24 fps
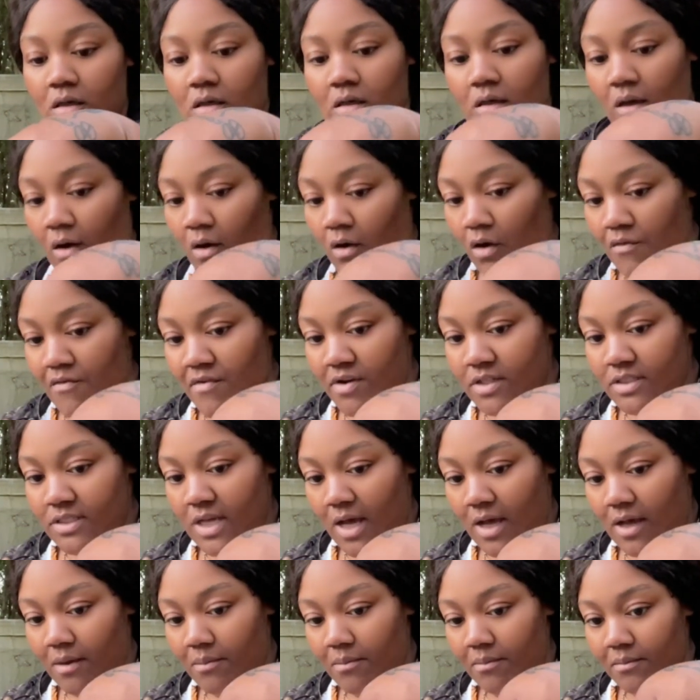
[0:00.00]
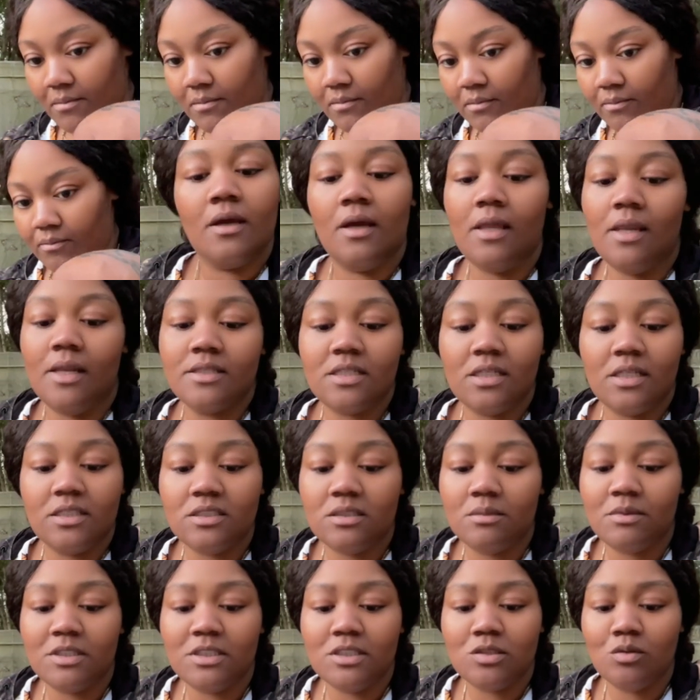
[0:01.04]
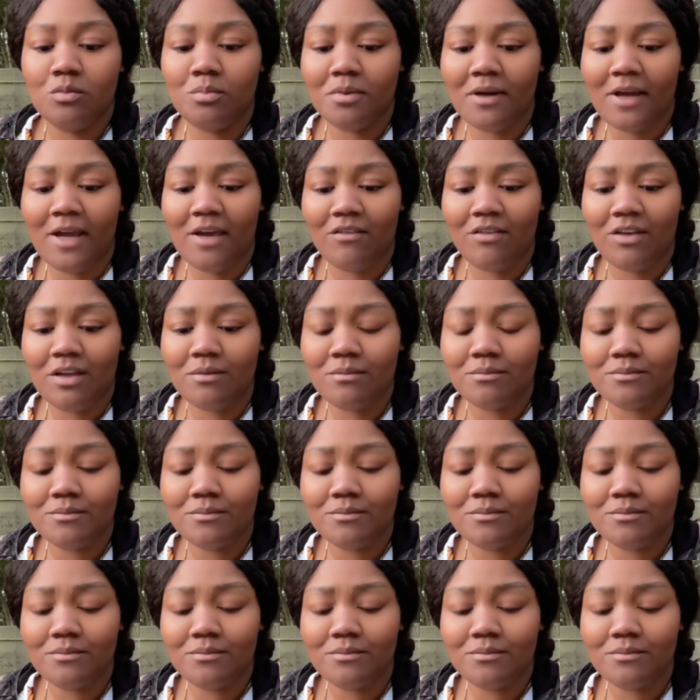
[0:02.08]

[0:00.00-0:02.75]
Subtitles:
go over the top. It doesn't need to be super heavy.